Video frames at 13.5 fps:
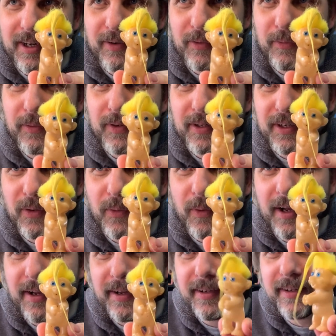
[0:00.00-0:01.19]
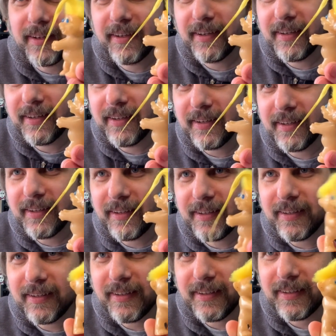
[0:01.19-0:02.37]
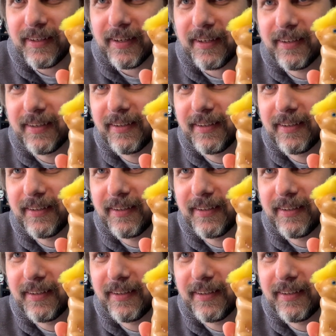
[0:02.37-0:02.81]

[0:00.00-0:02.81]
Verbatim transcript: don't really know why. Yeah.